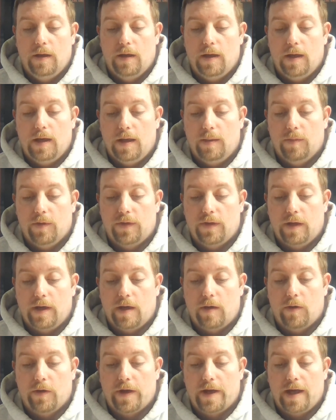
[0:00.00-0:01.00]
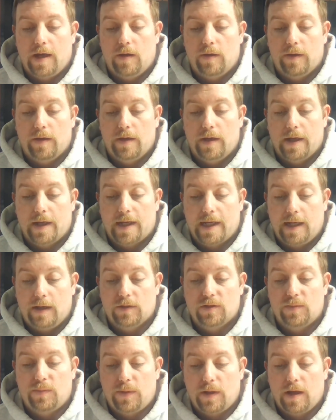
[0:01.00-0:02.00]
with the arrow down,
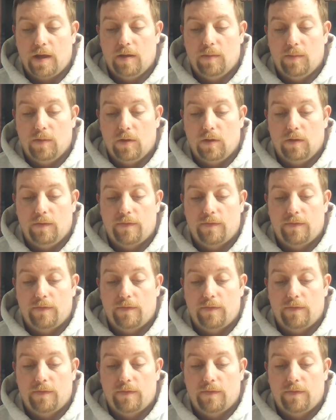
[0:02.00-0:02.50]
accounts payable